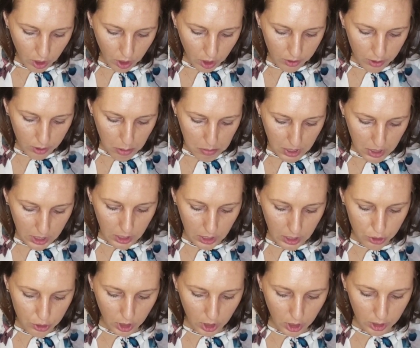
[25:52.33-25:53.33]
on the main
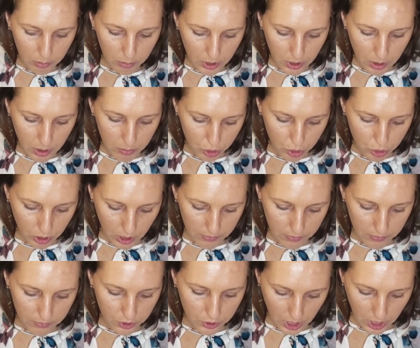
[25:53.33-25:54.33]
hydraulic pump
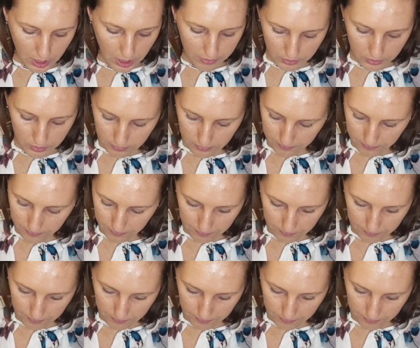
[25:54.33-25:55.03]
drive shaft.